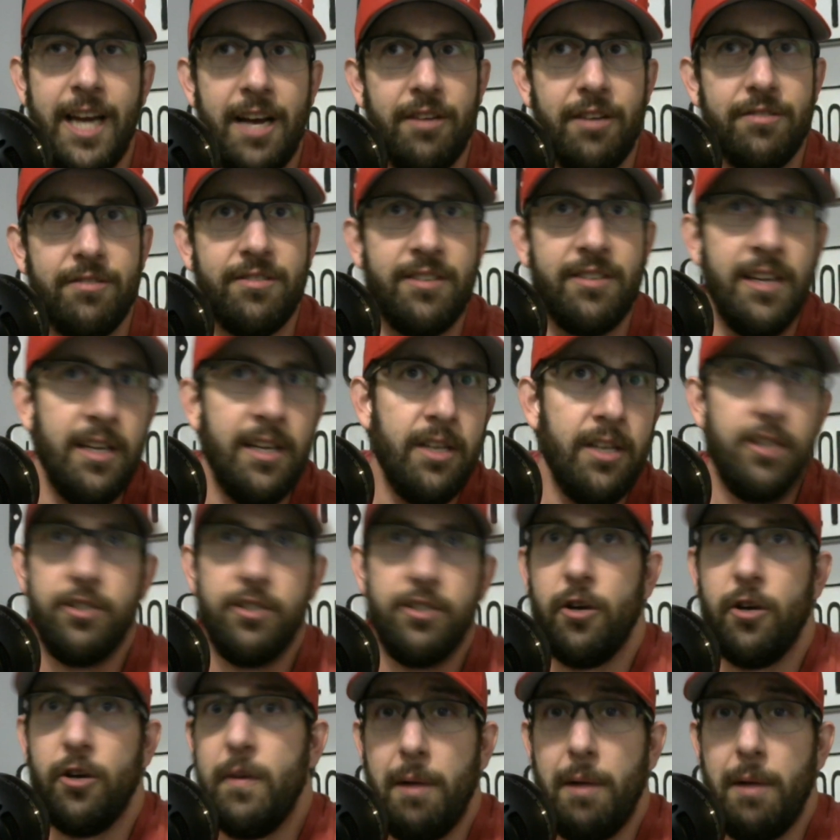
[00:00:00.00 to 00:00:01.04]
else.
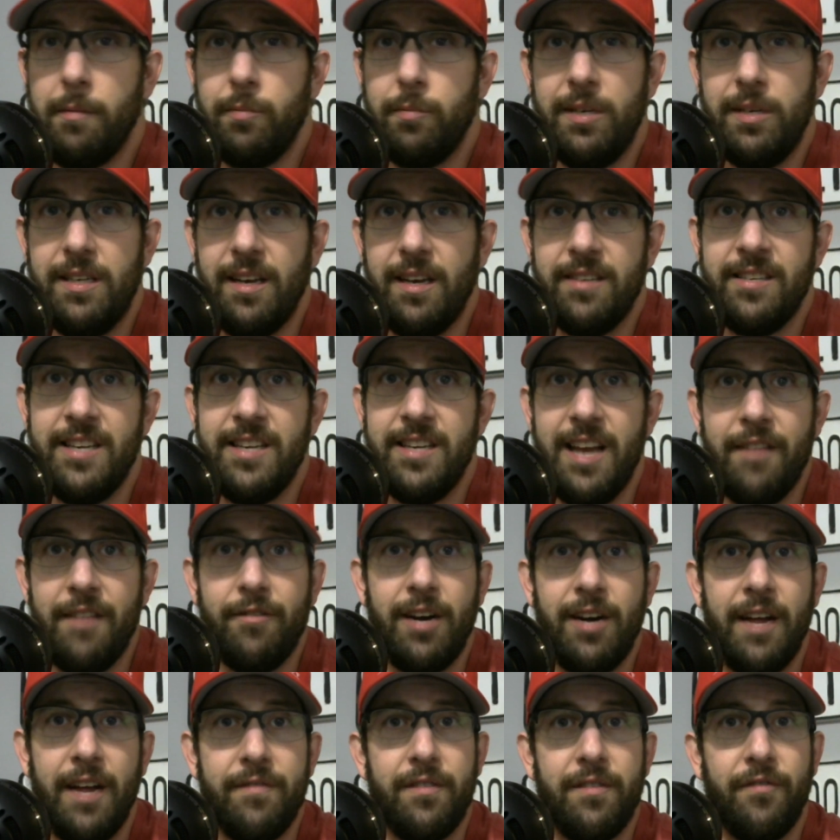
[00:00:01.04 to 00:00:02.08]
So he probably doesn't never
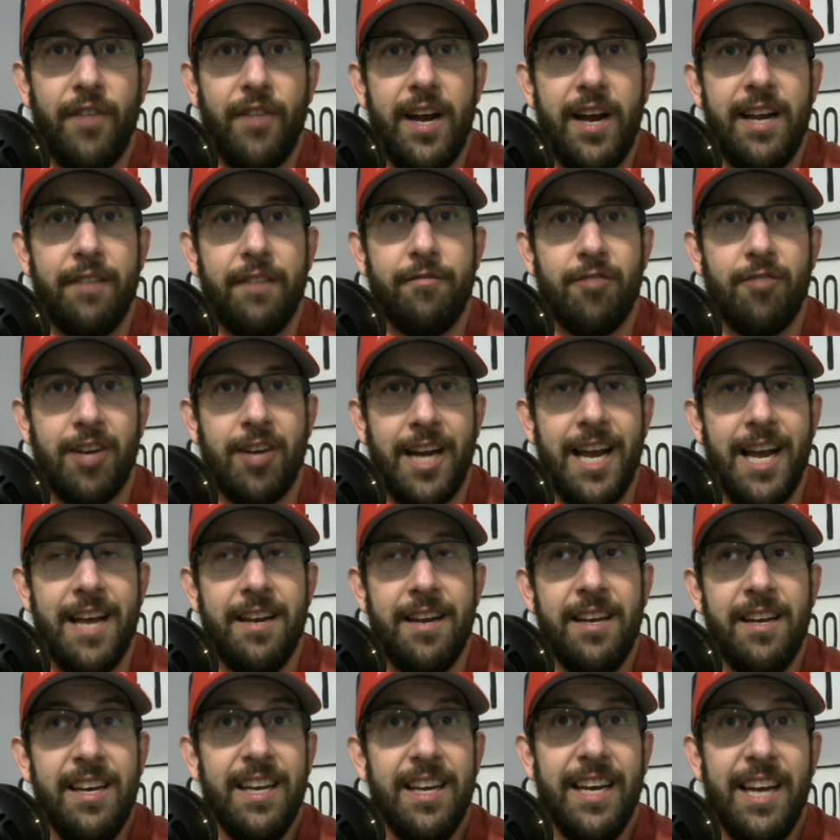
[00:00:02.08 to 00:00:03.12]
have to fight ever again.
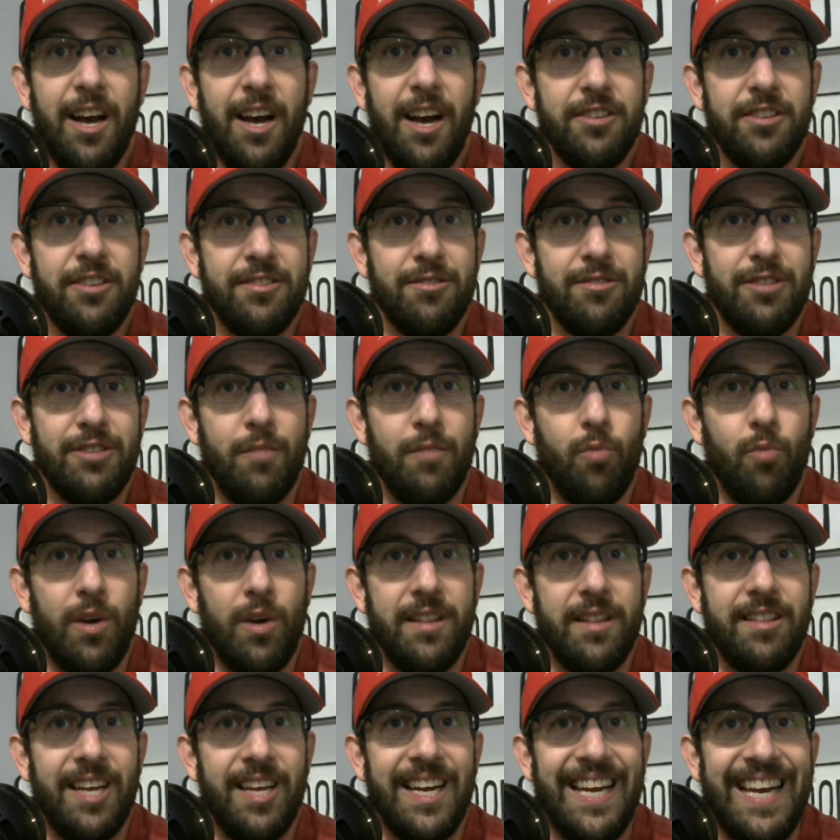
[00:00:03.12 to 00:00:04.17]
He also said one
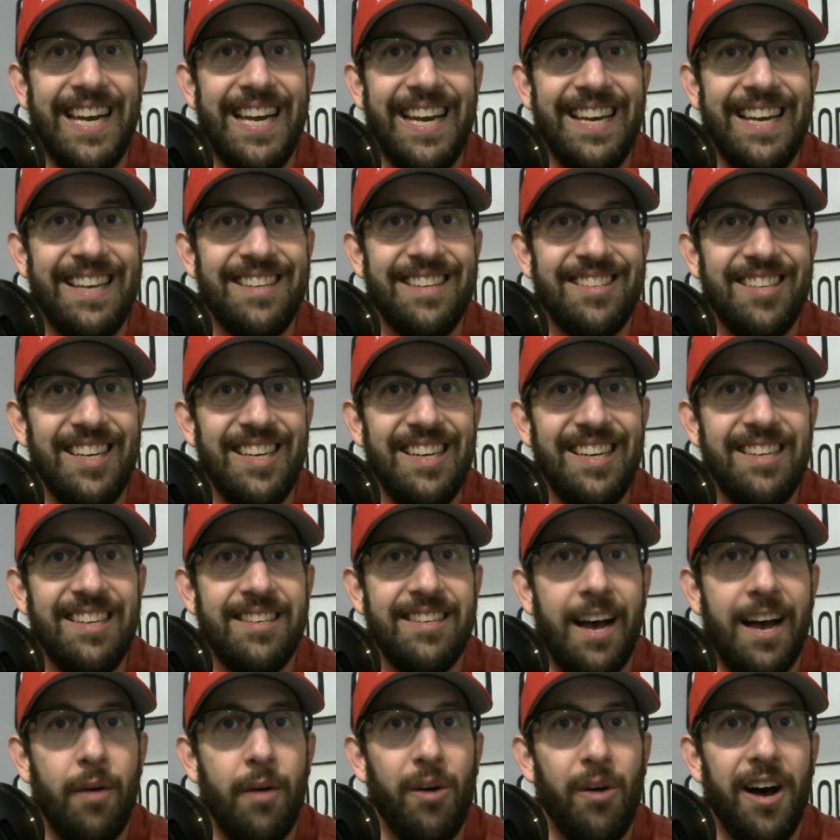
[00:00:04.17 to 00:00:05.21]
thing. He sees
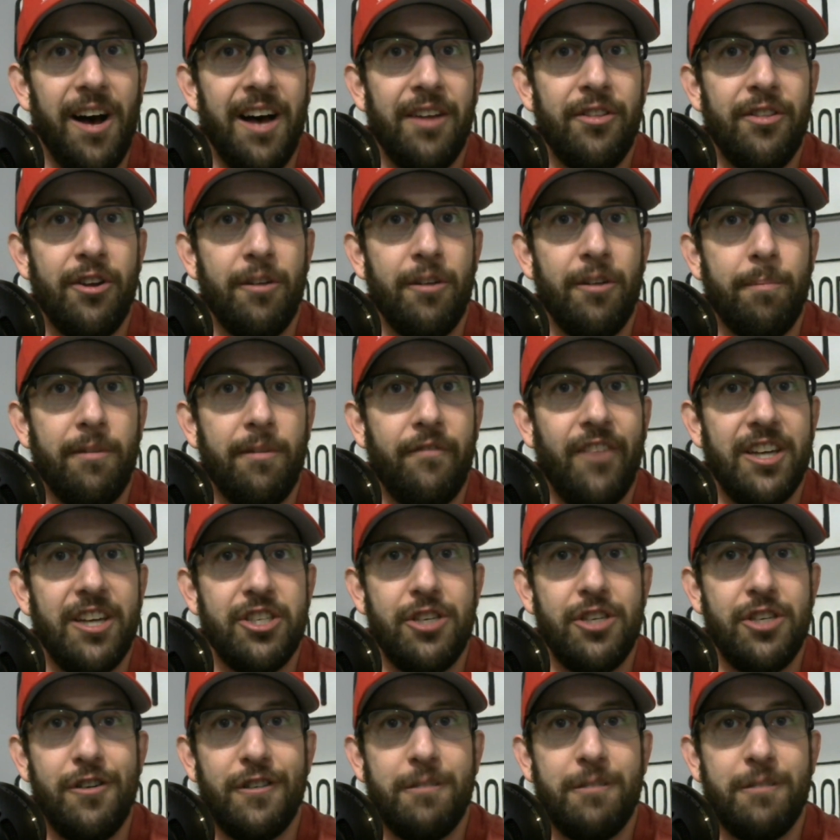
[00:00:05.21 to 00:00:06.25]
how other
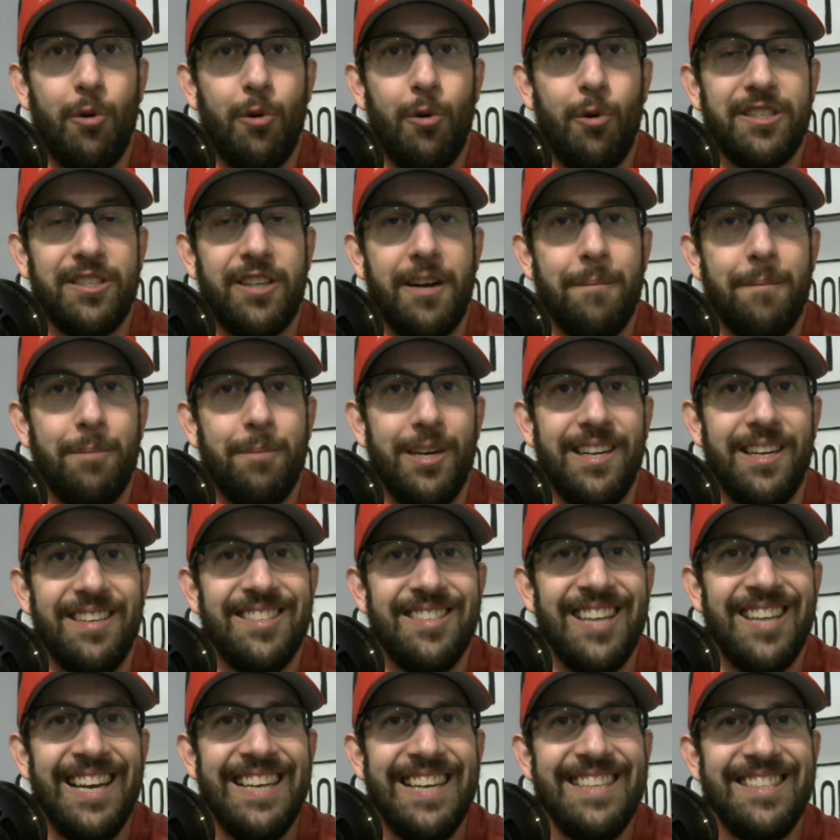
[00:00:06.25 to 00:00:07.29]
professional sports
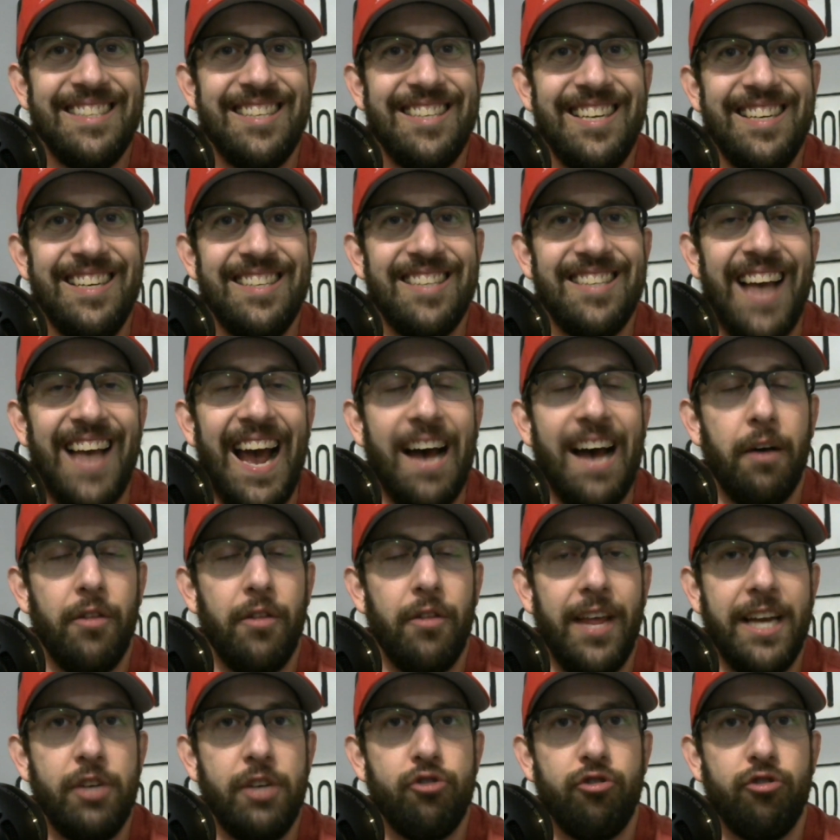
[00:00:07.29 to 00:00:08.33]
companies sees how
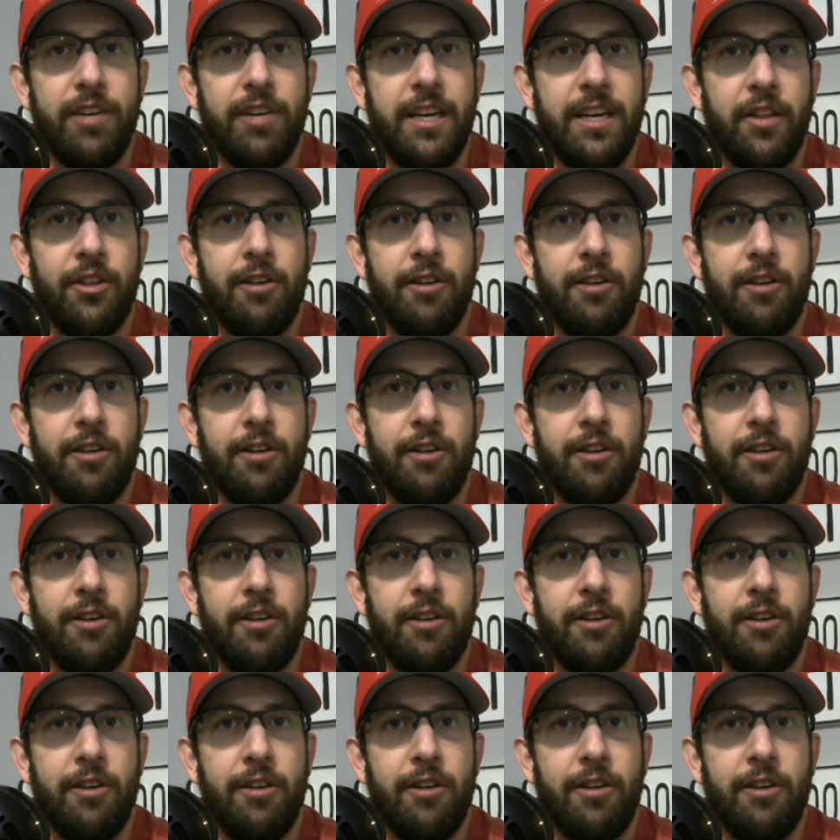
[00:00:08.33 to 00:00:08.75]
they treat their